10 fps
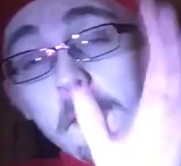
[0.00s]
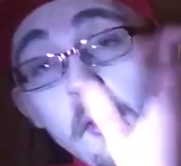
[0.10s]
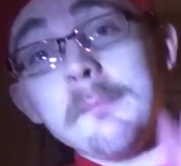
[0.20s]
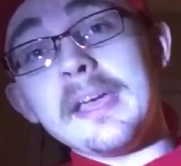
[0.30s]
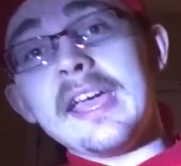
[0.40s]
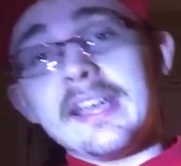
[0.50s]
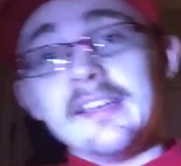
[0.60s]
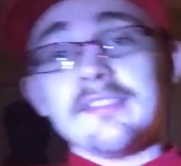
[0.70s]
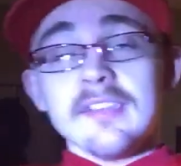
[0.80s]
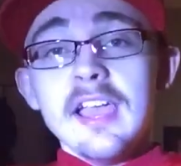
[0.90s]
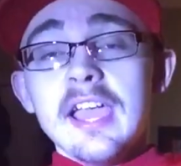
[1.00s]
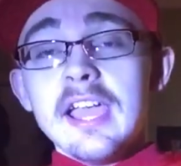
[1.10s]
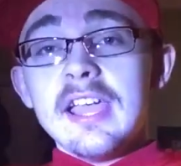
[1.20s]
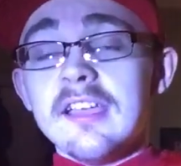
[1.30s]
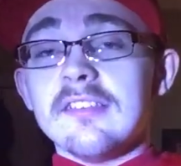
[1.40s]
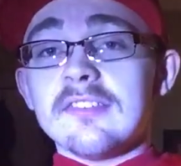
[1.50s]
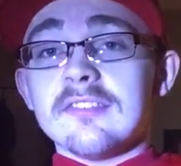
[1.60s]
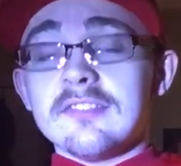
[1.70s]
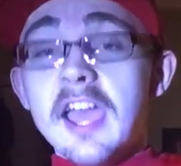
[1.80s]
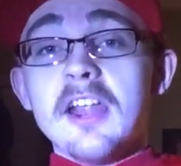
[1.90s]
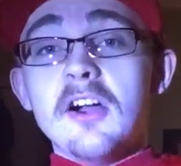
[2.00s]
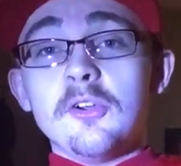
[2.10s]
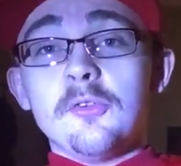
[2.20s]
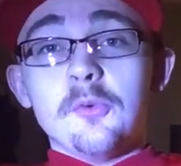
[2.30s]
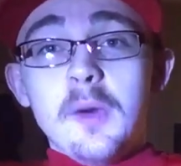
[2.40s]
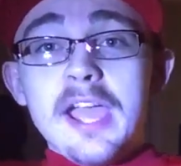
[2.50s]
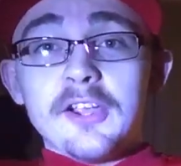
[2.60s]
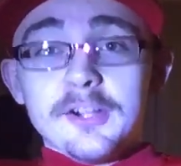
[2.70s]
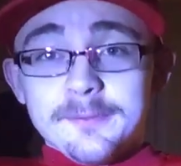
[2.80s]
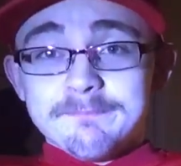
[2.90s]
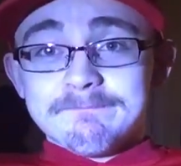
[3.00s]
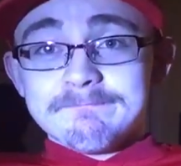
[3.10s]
Point being is, is Ted Unkel's a wanker.